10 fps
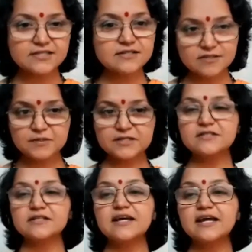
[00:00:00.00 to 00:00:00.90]
answers, but
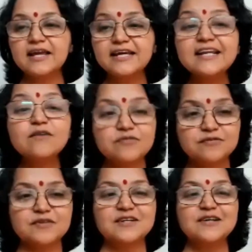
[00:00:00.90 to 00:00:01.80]
enough
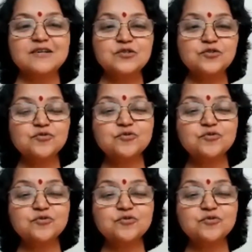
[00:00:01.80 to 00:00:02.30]
yeah.